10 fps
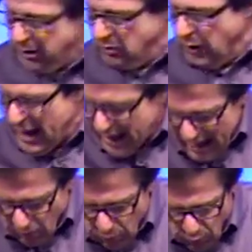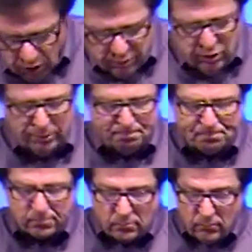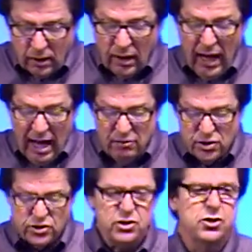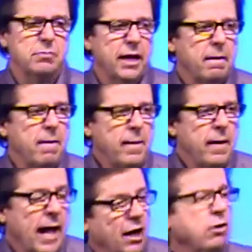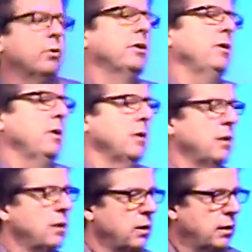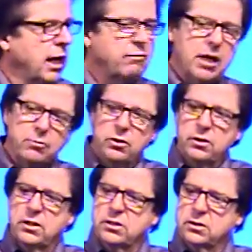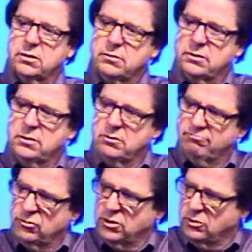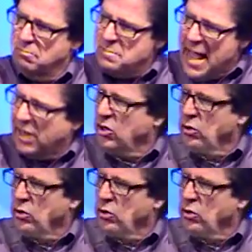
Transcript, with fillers: So, how, what are we doing? I have a decision to make. I don't know what to do. I've come to this dramatic